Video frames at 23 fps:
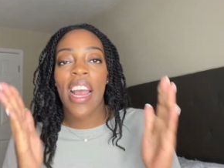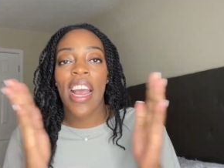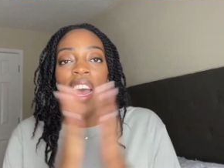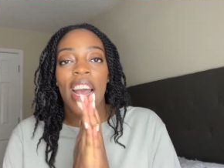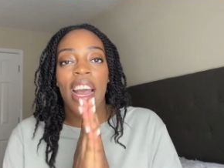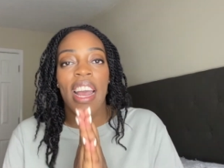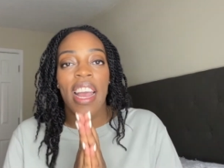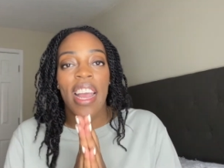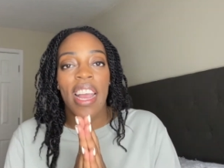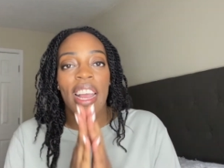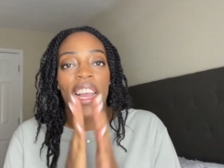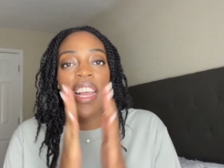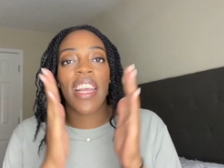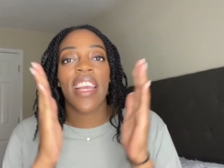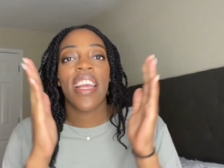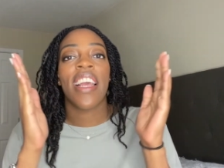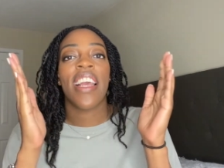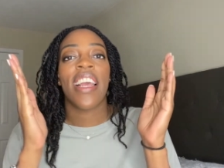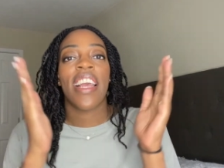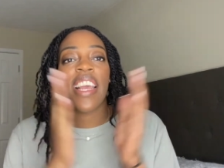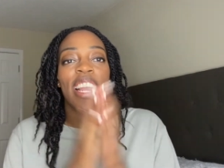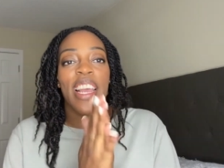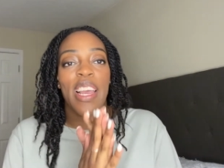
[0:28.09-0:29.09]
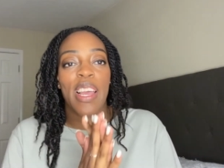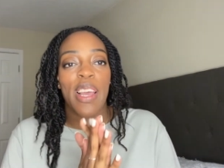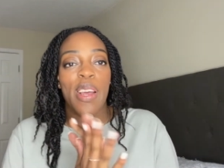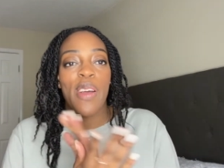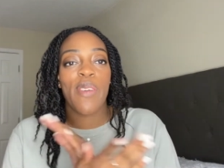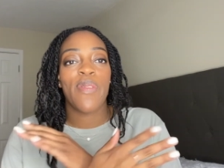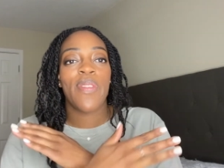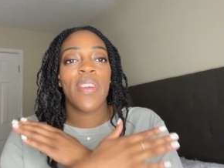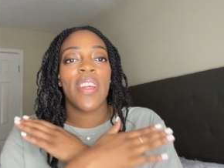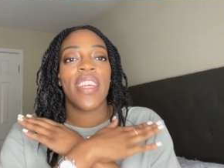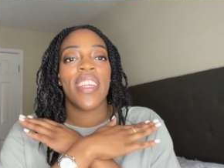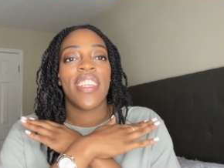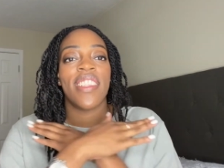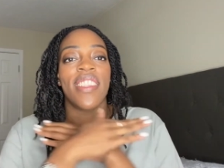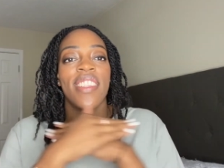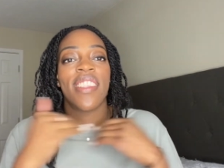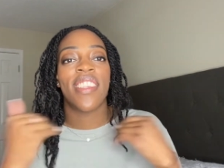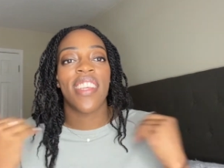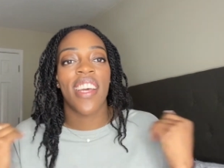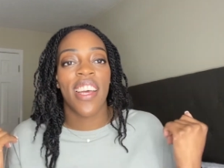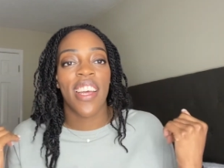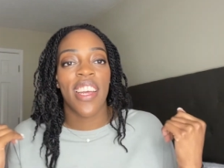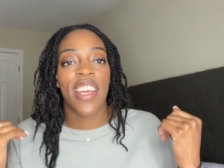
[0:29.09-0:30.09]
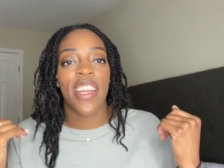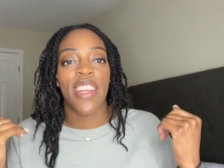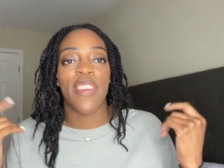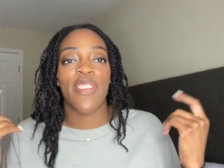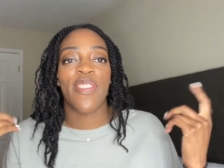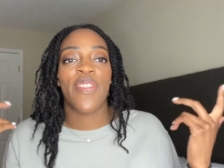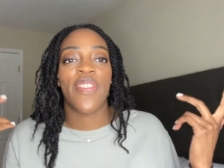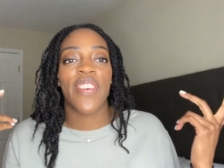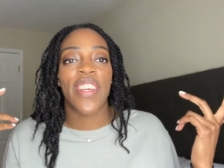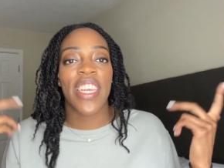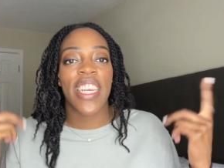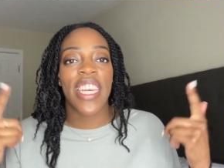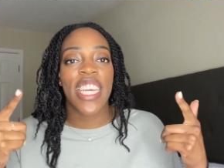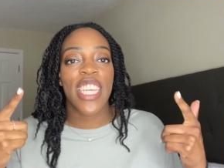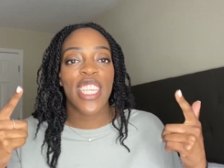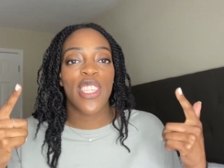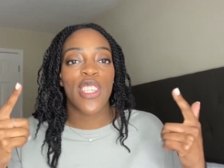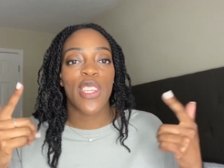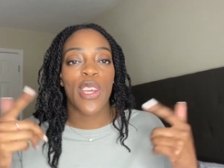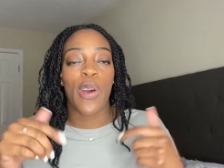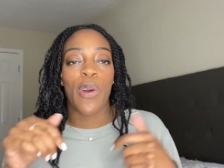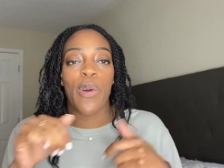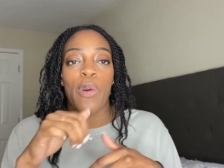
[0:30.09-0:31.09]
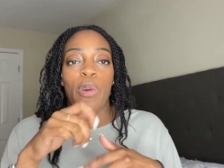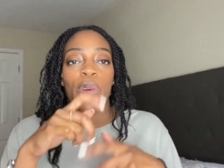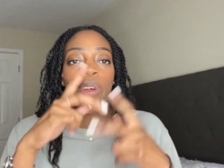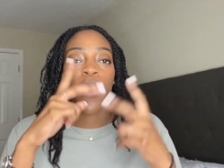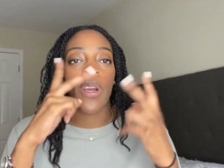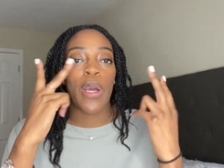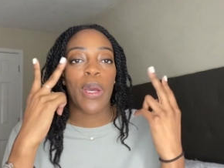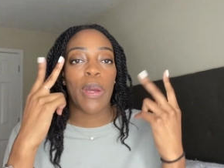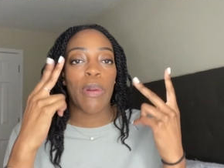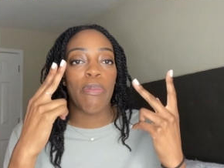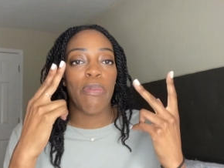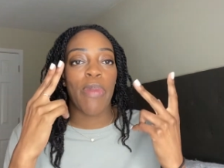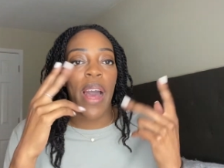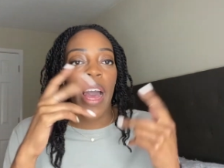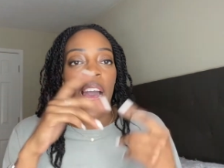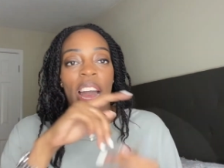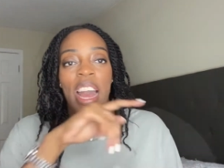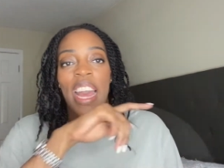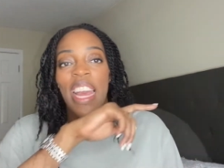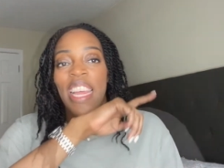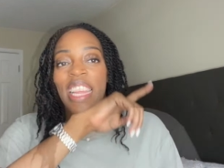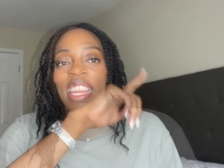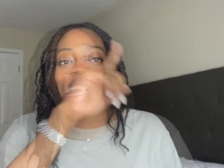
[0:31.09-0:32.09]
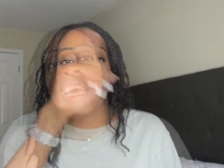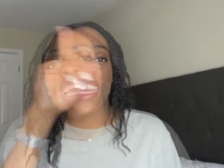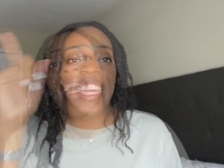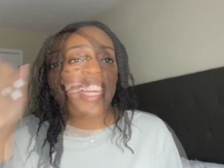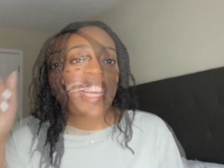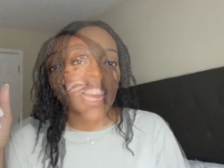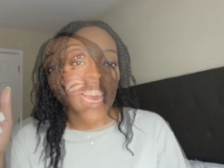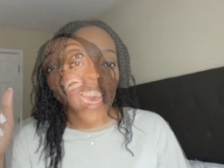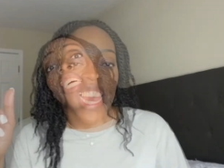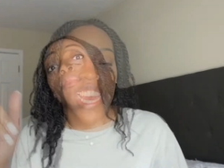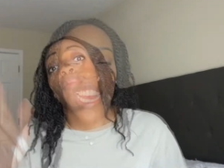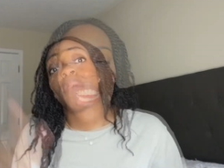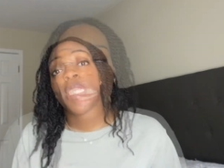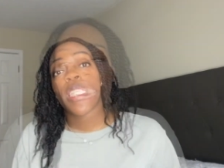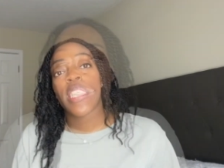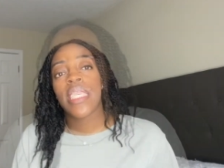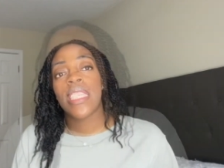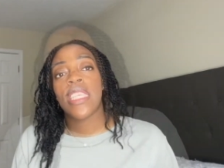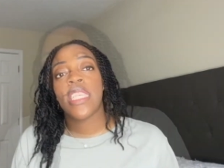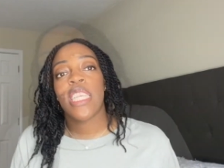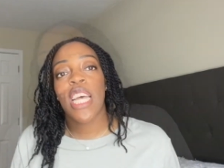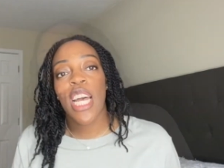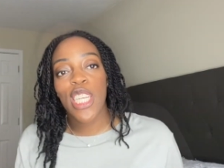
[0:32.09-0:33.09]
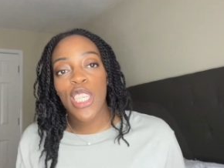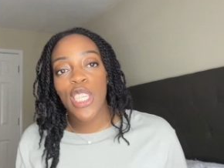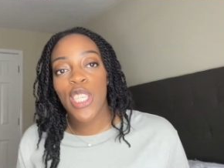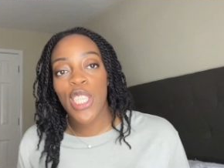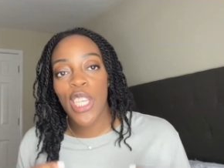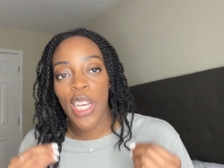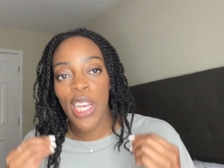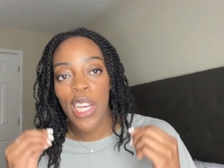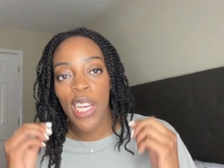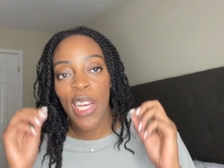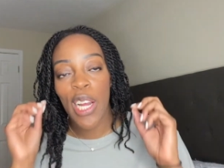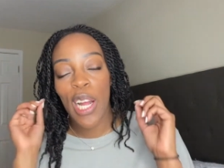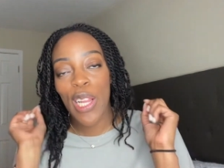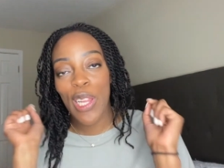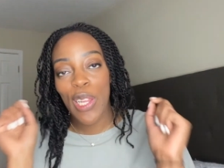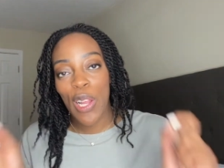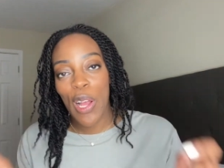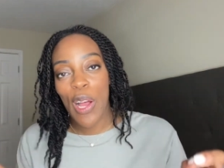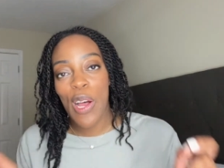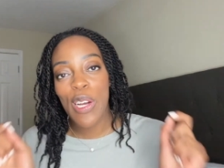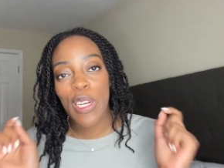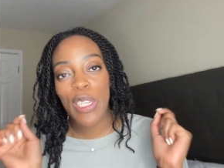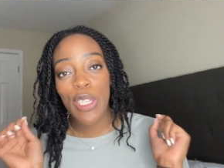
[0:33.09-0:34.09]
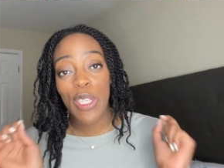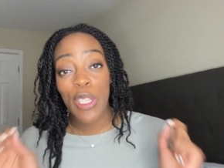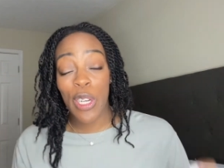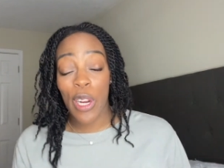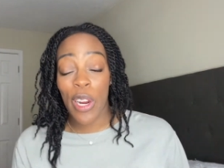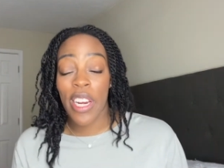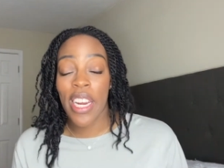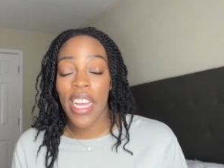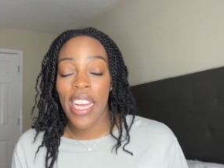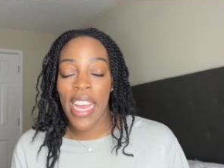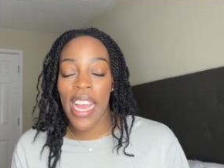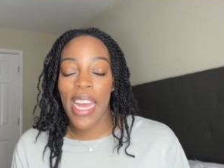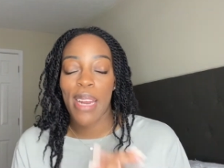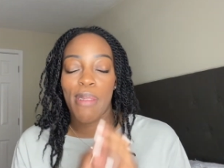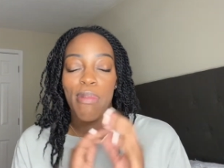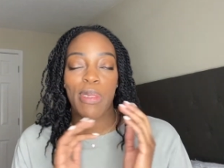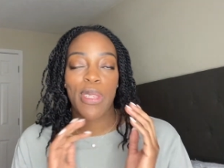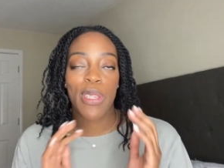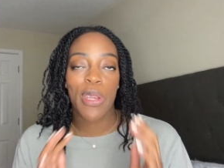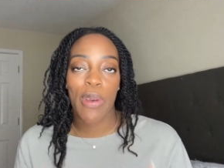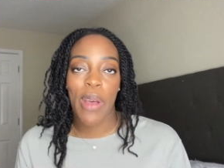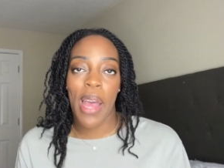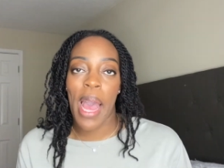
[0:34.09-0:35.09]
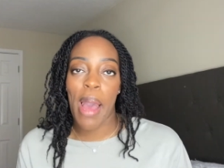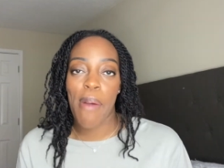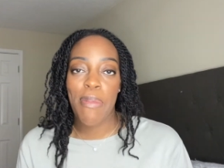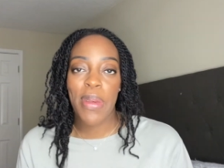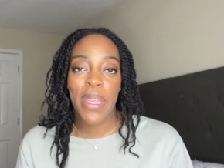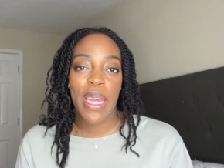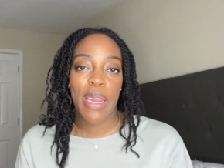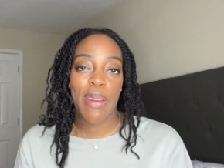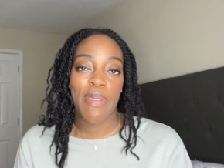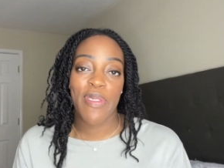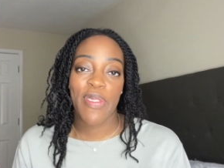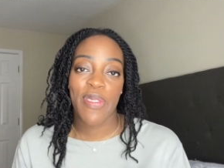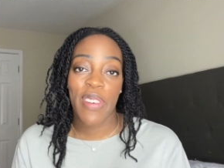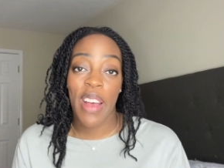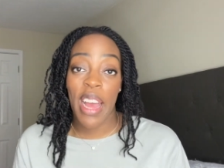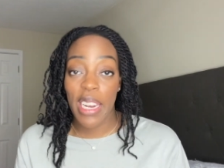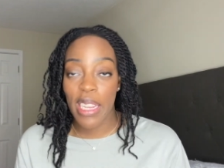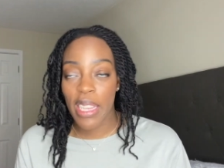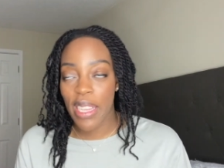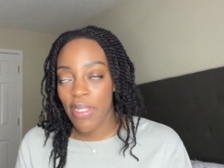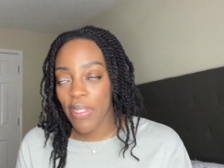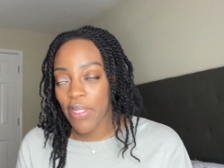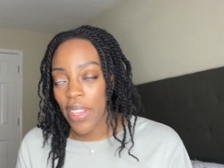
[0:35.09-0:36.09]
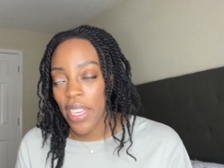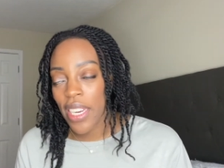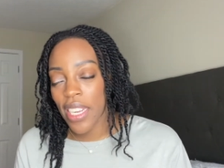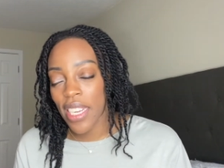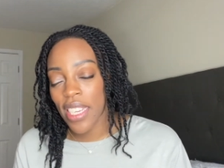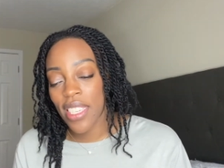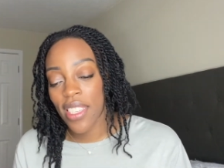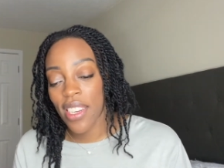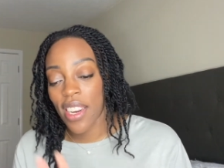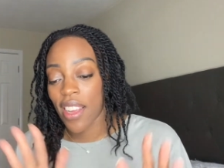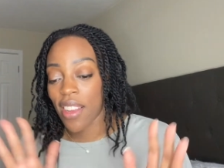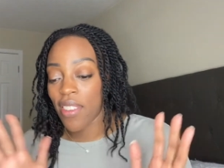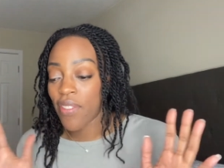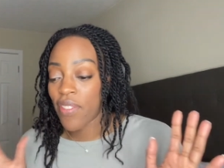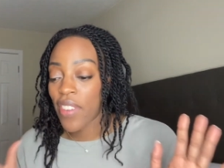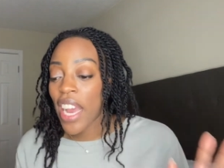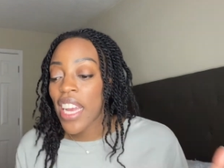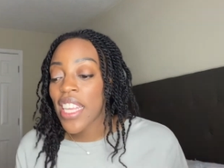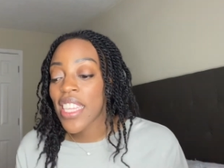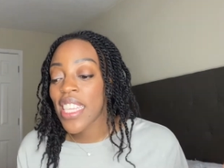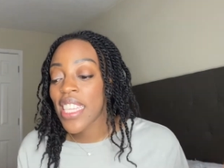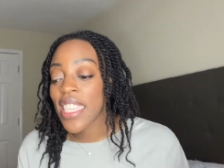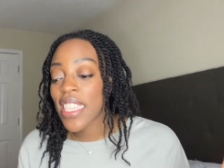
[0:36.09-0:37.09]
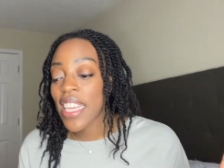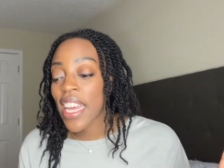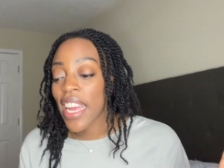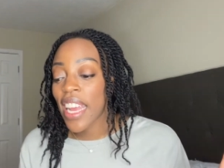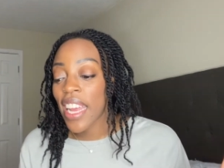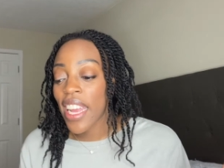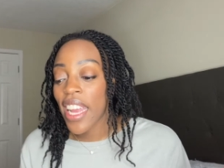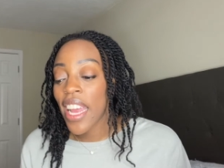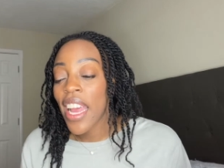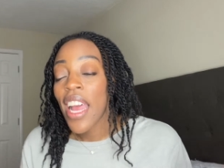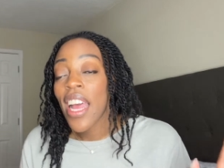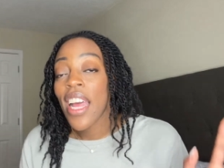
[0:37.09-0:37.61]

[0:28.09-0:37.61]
I am done, finito, goodbye, the It has been such a long journey and I'm so happy that I'm finally finished and I can finally say